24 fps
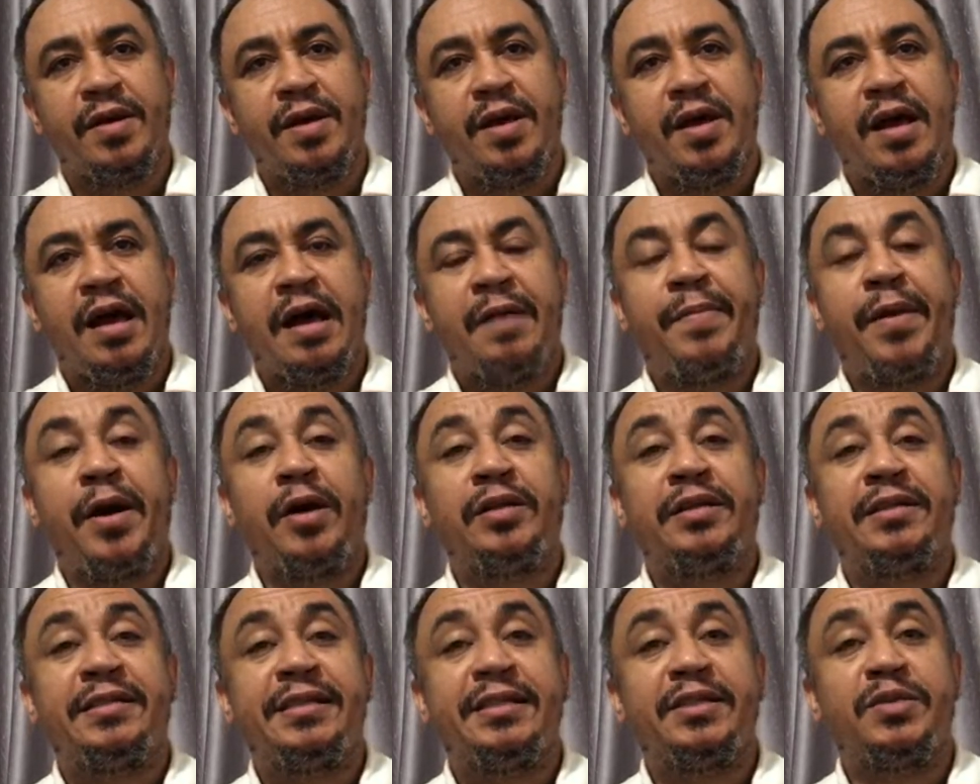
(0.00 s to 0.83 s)
About the
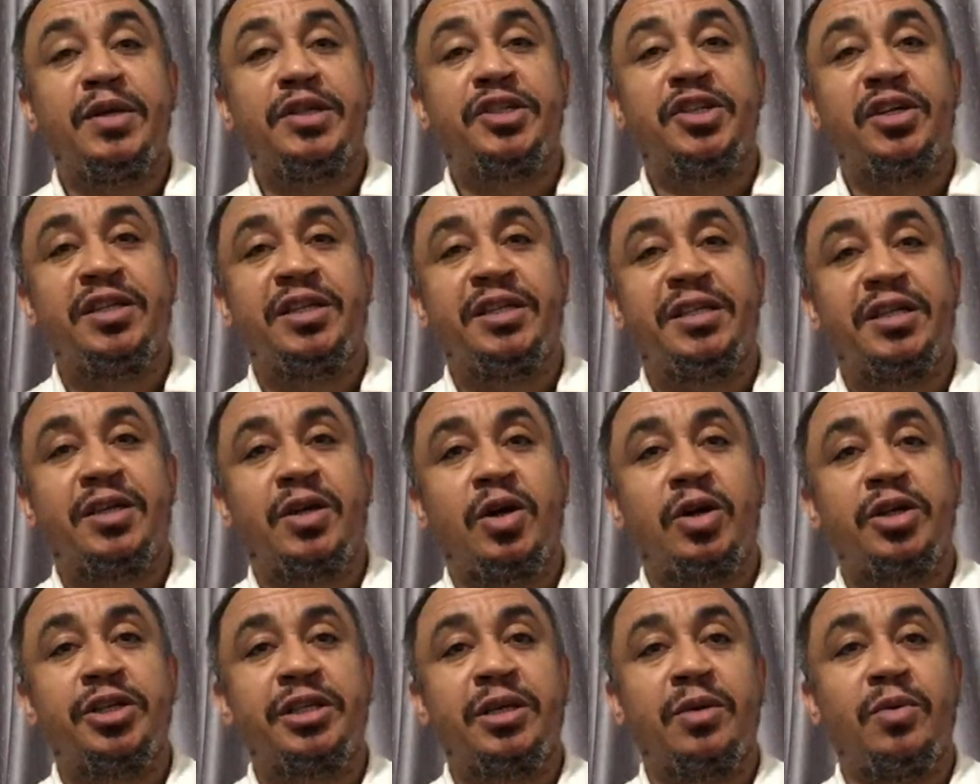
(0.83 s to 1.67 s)
situation in the
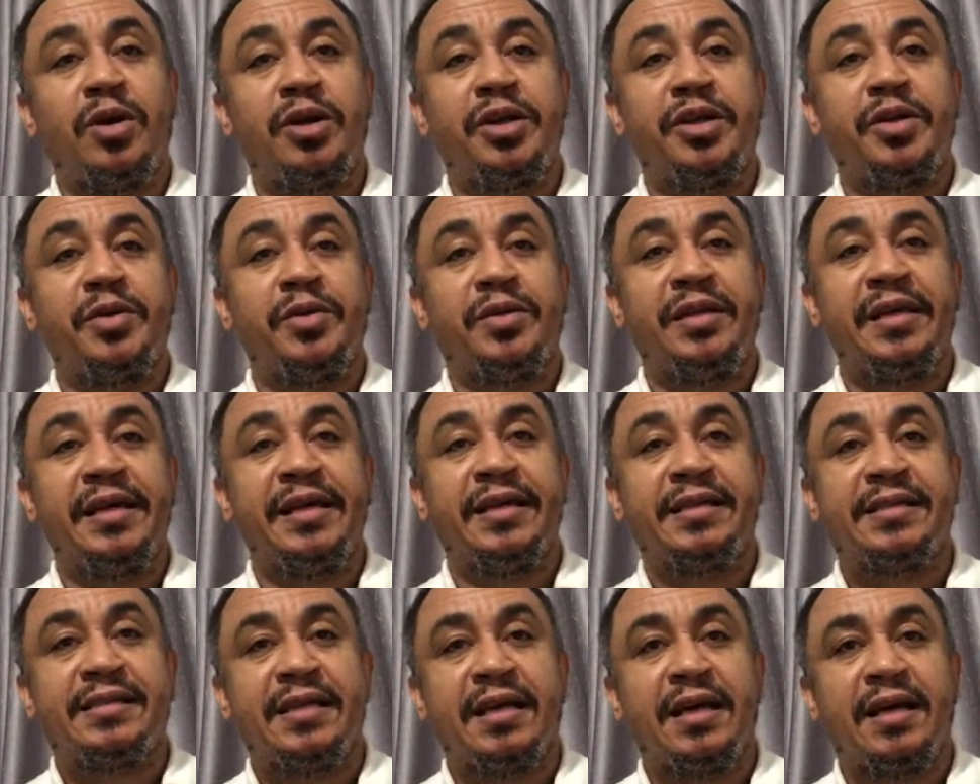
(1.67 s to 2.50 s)
country, what do you think,
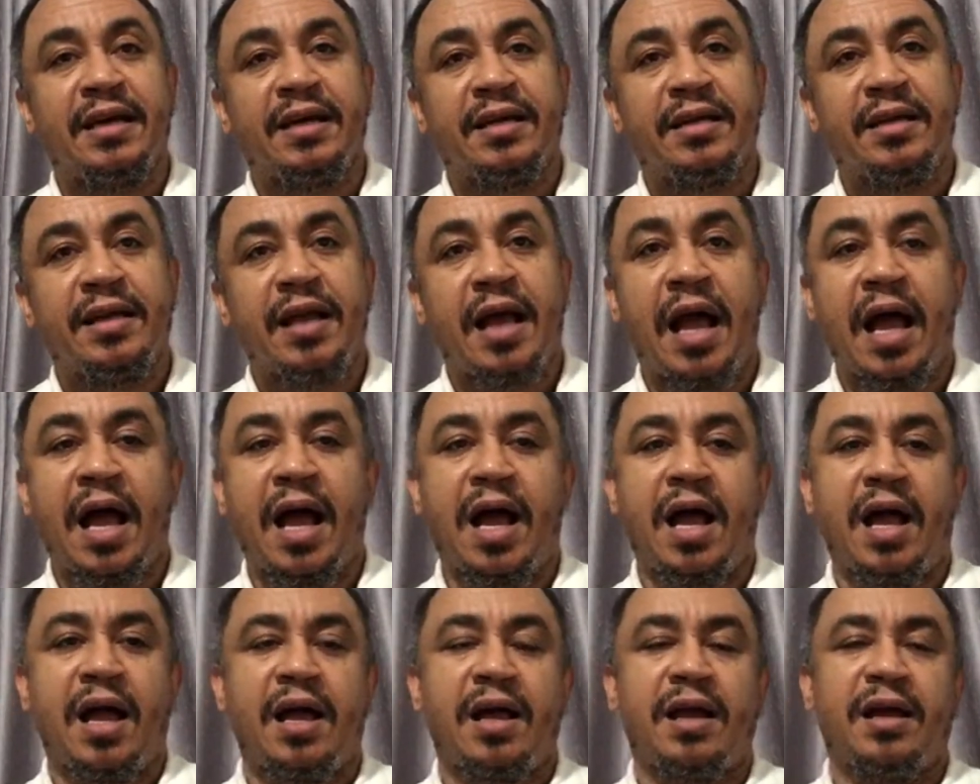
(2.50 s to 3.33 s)
sir?
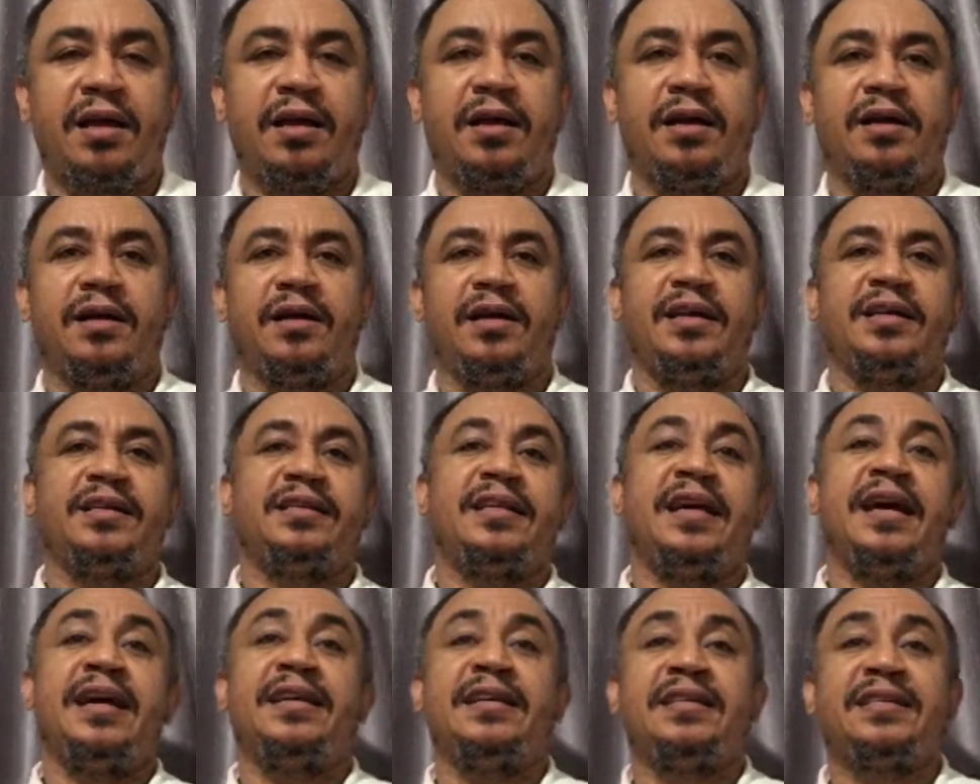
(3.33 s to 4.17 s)
Is
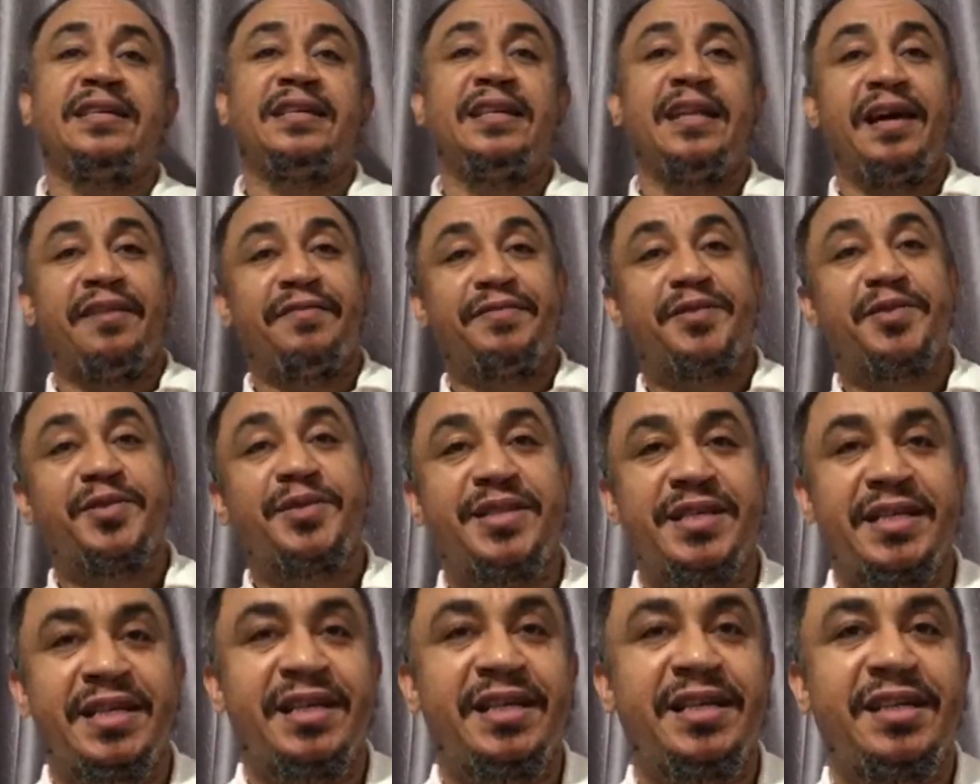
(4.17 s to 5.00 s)
there anything left to
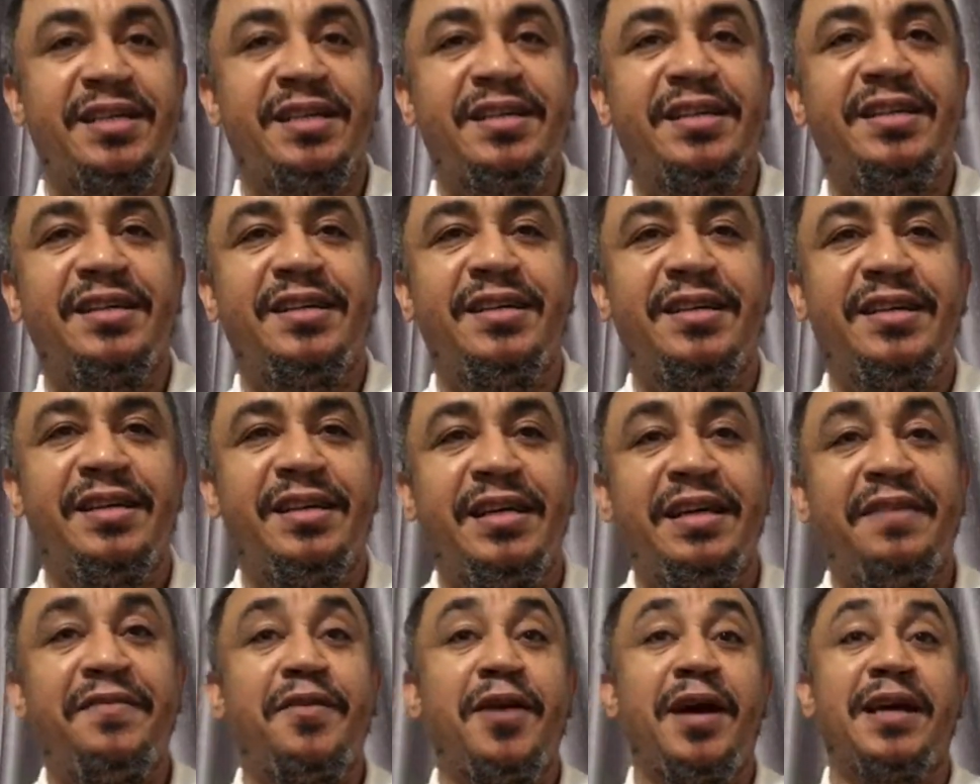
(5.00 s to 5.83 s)
think?
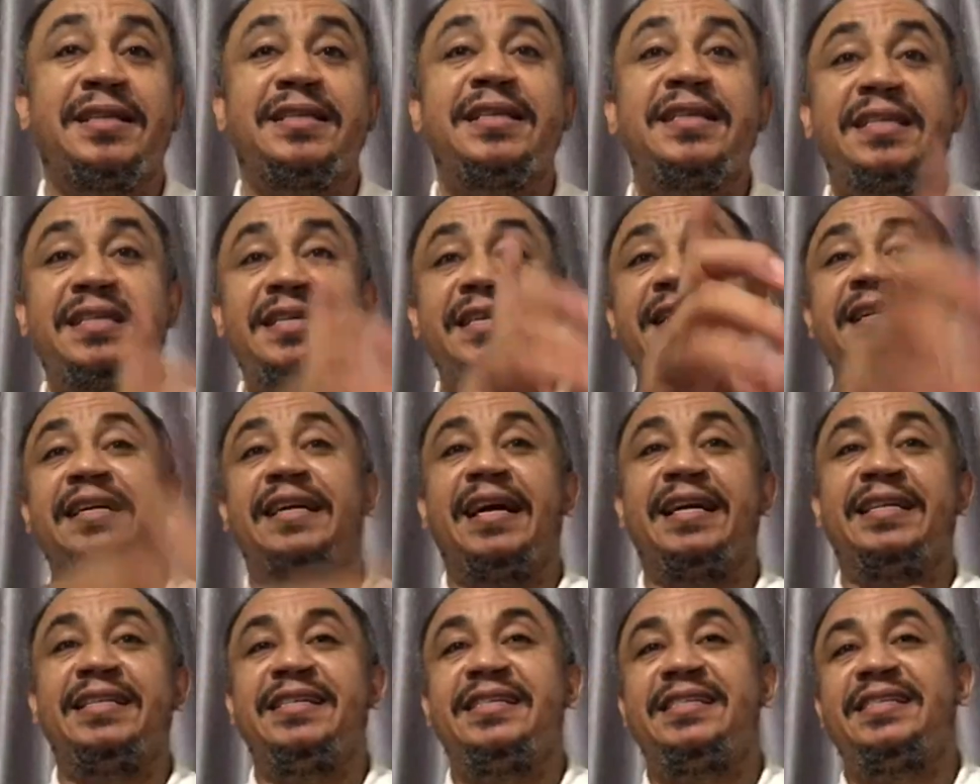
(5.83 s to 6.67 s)
If you are still thinking
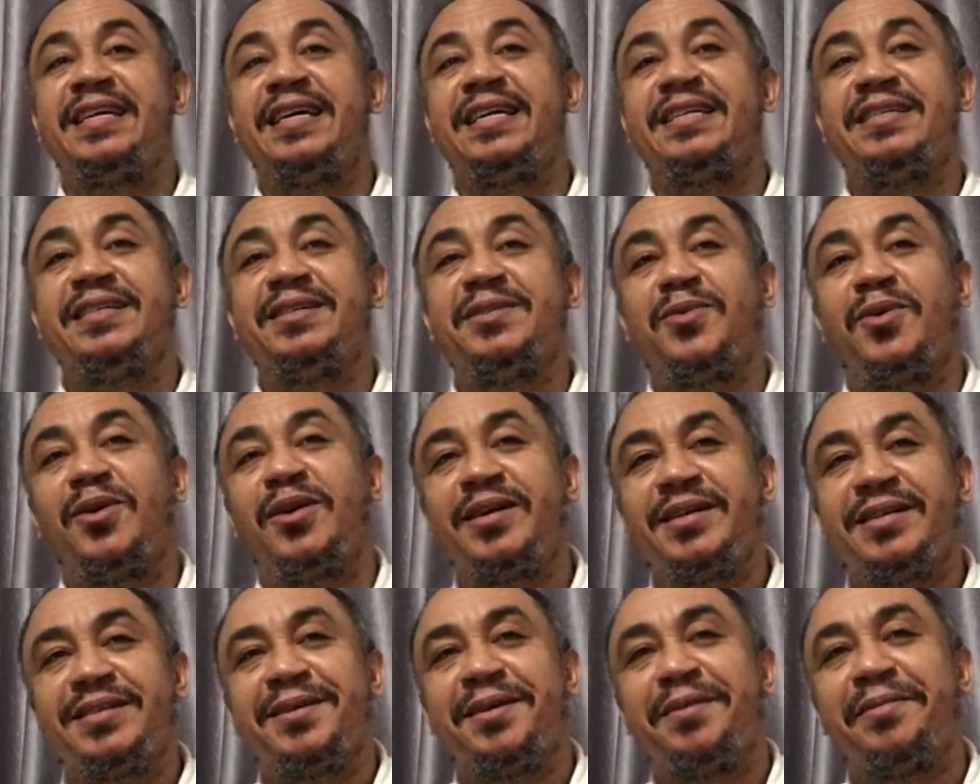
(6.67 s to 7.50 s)
at this stage, it's
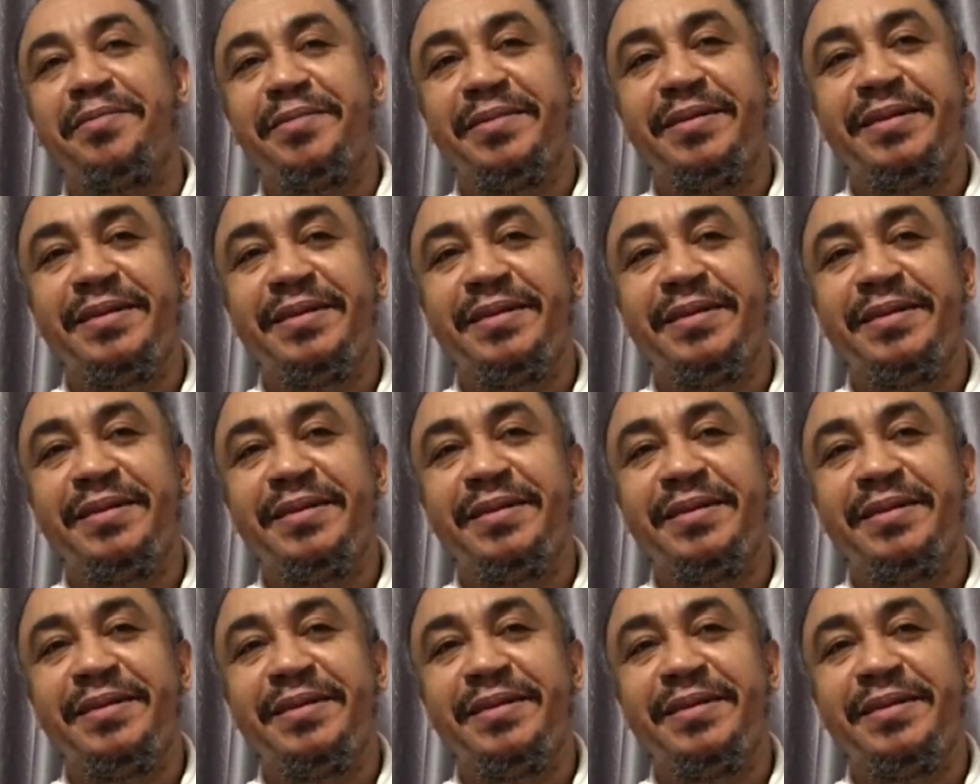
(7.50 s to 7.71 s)
worrisome.